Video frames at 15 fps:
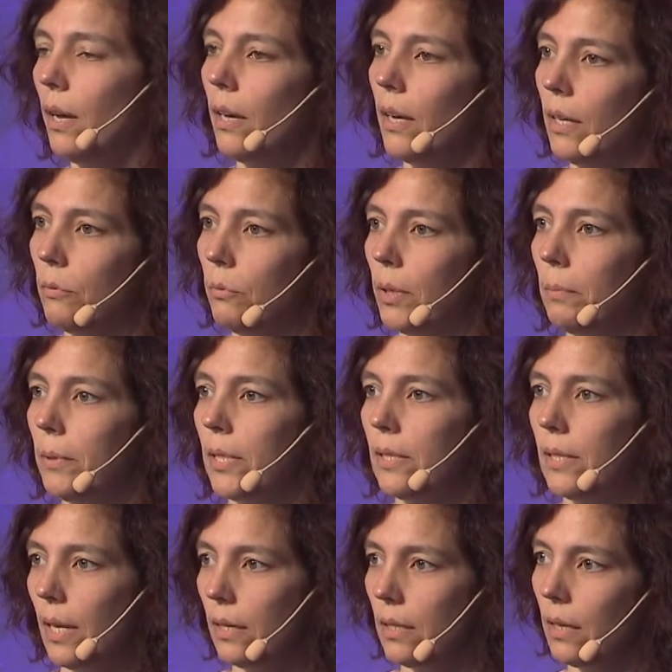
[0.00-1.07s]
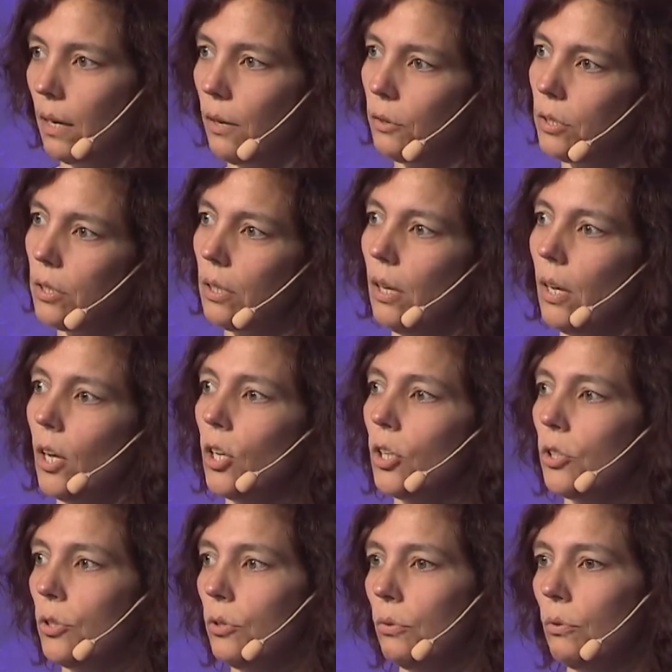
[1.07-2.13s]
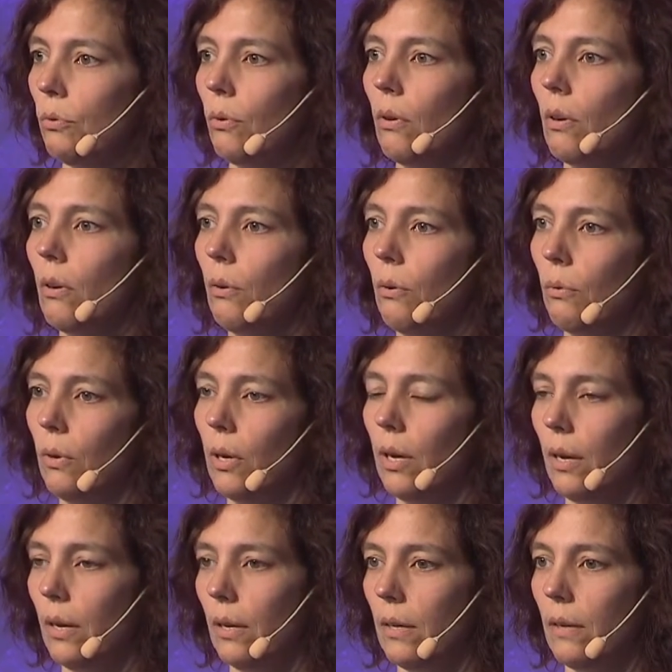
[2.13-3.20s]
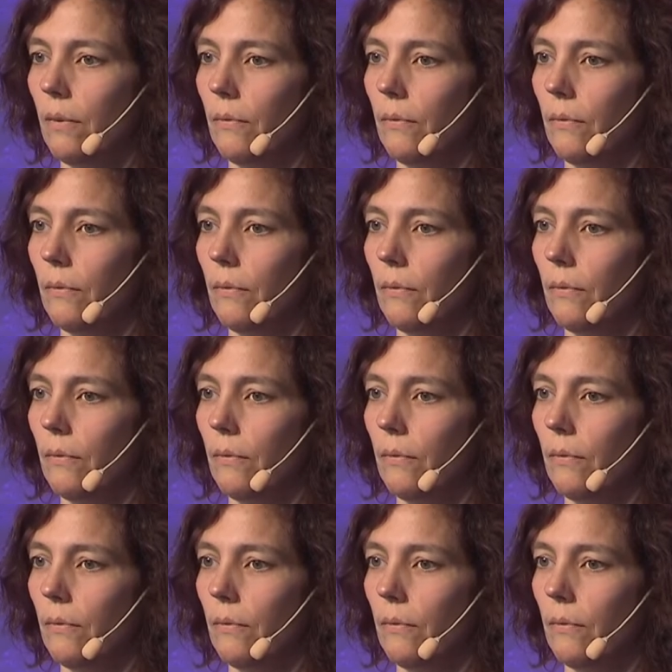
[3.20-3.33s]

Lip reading: it will be sent out to the